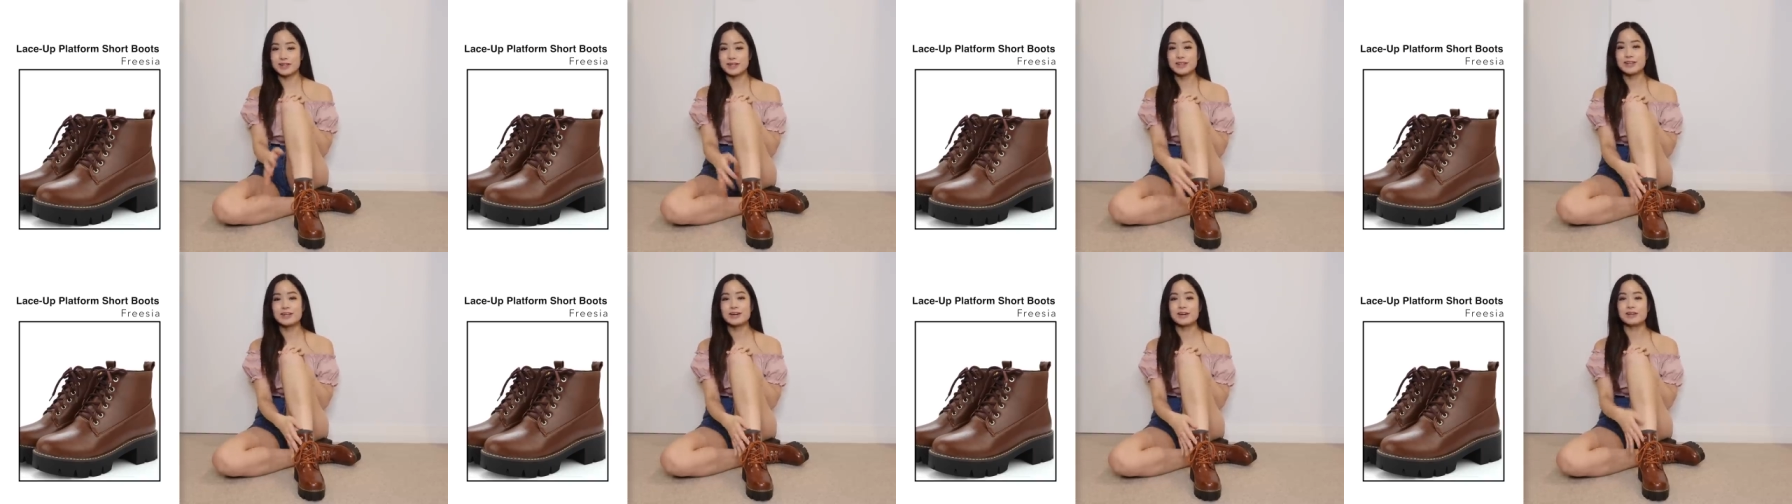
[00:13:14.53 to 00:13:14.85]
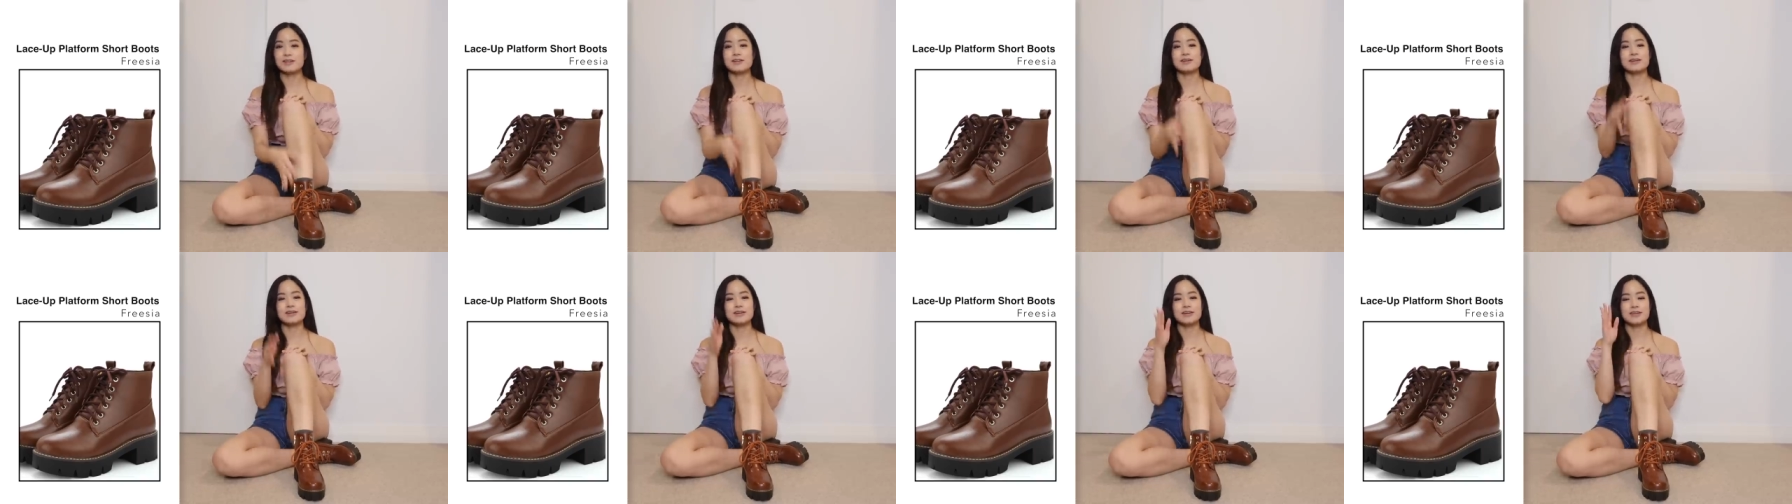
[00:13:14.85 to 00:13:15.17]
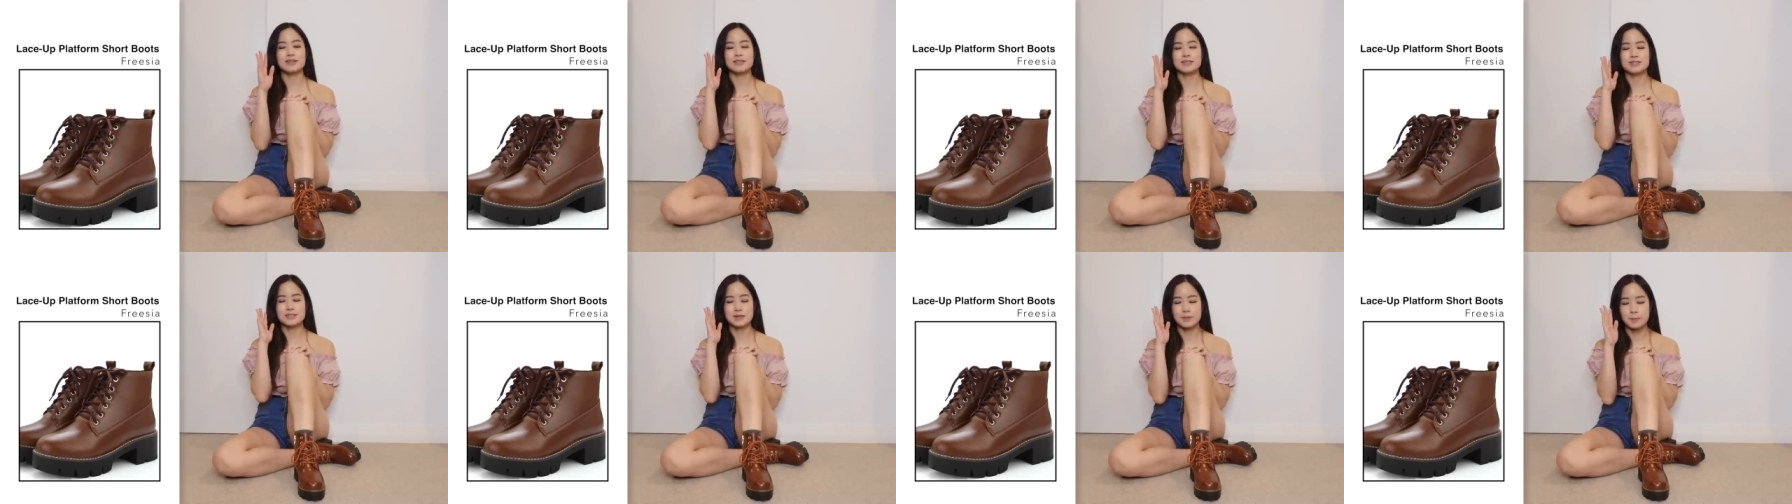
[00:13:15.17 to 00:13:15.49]
here
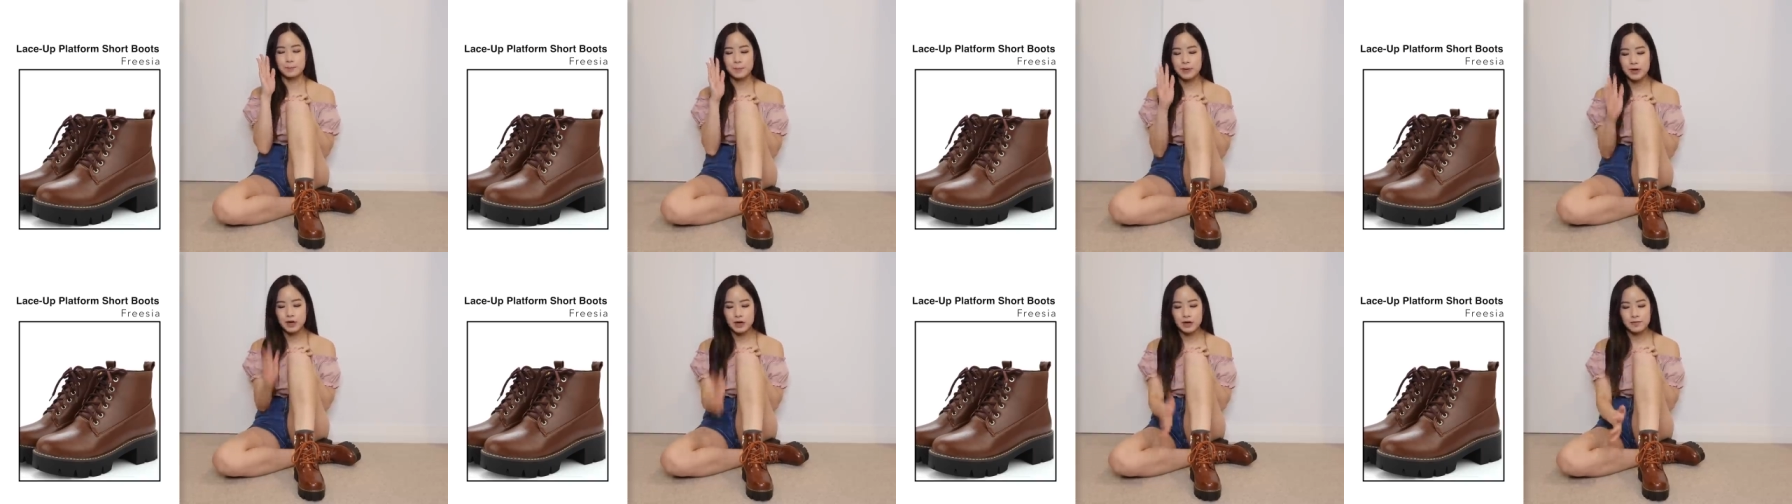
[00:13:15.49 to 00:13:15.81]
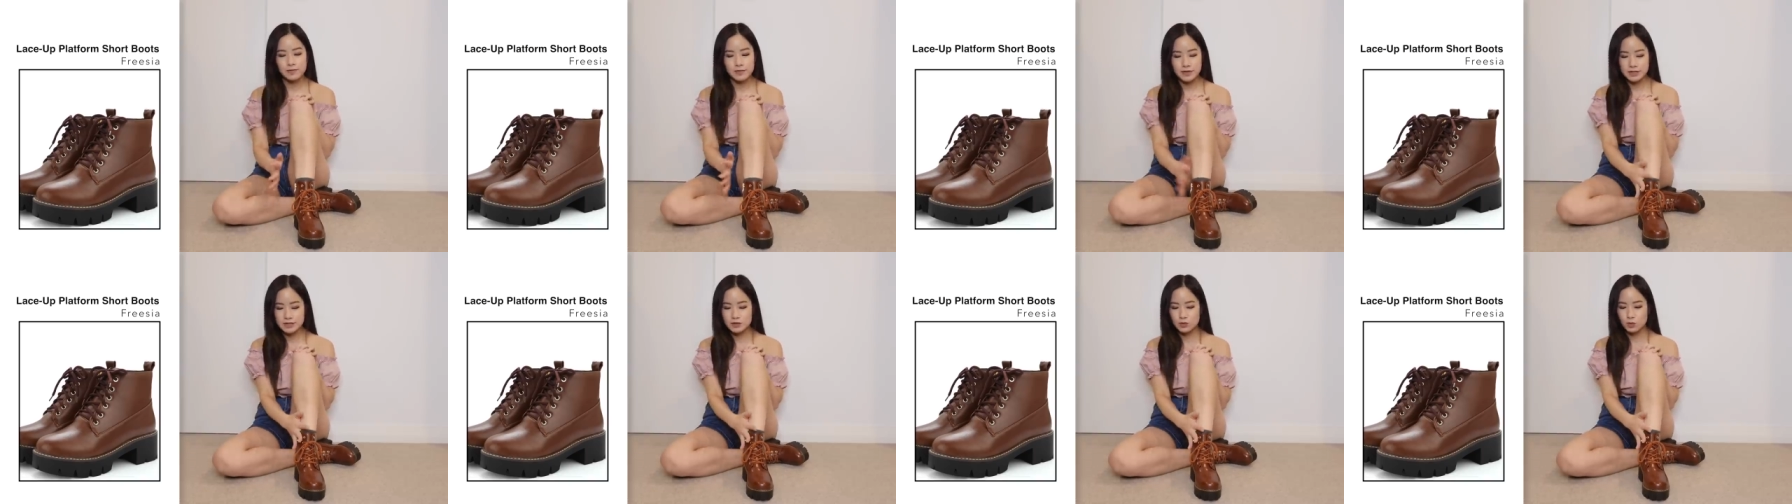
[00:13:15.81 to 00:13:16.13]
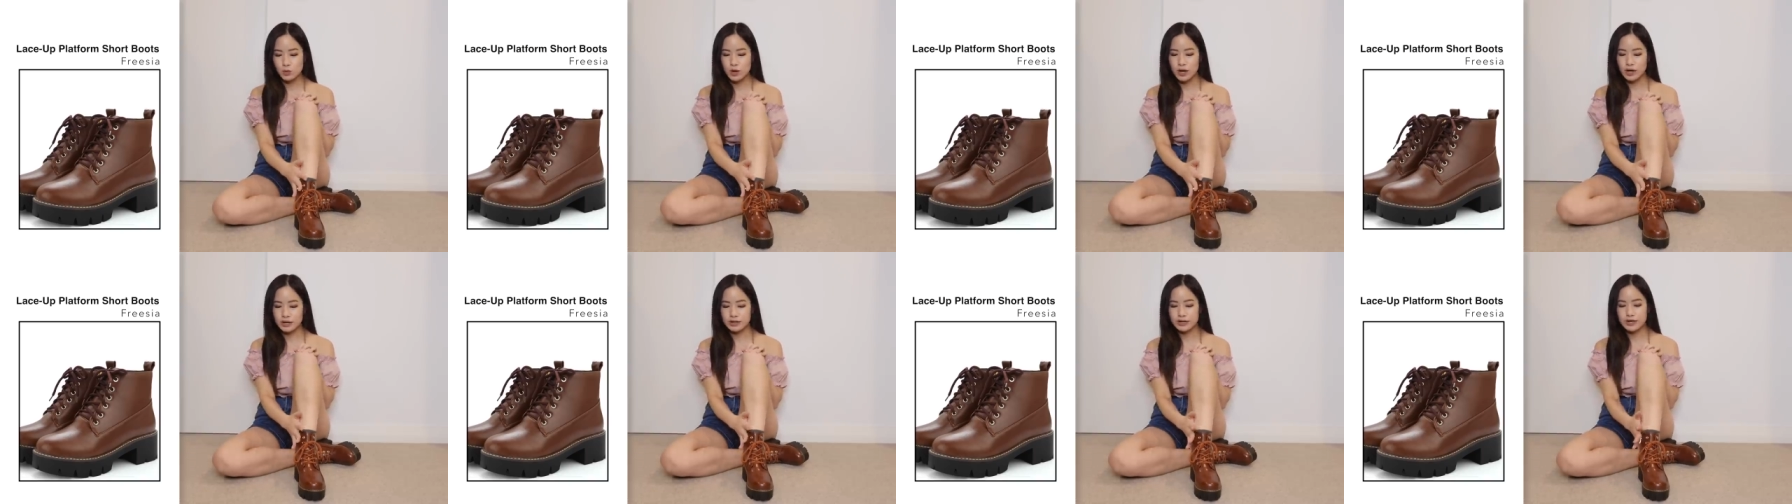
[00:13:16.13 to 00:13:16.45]
is the perfect
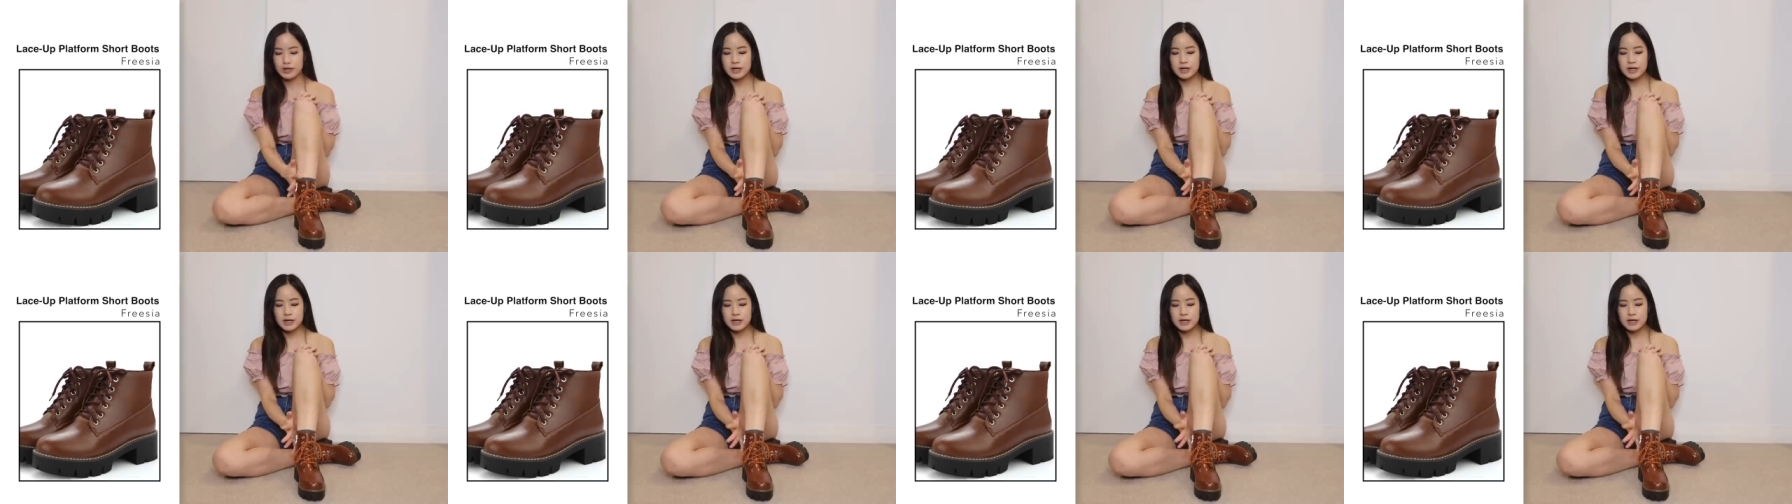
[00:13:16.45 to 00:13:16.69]
one.